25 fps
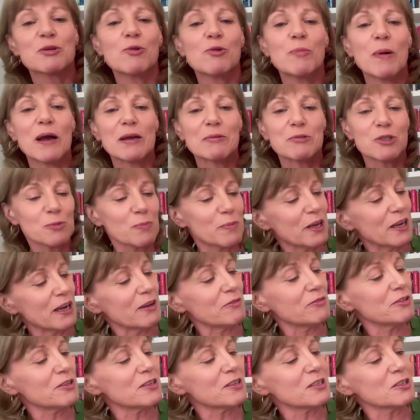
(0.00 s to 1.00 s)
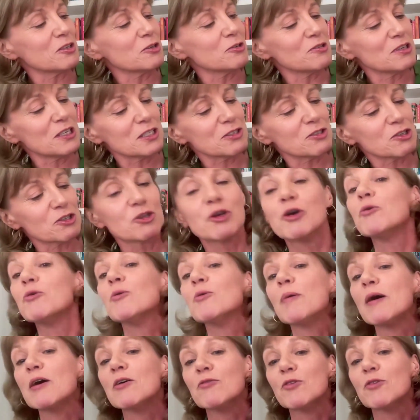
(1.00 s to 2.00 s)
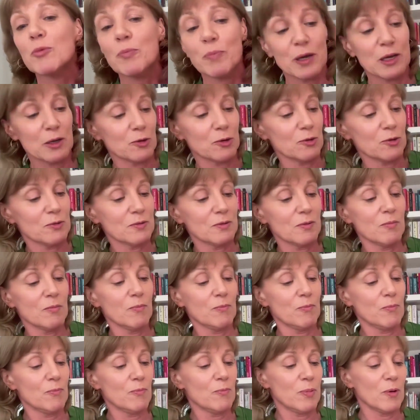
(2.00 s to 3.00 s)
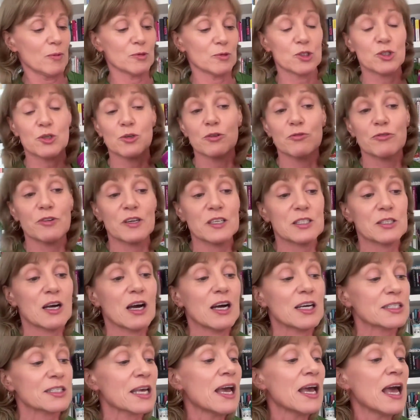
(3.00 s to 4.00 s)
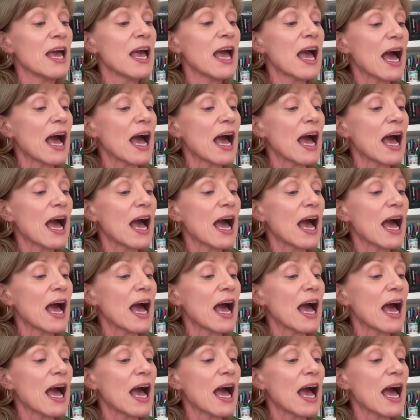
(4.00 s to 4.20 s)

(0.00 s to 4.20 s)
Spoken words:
it's all backwards, but everything you need to know about the pill, but we're too afraid to ask.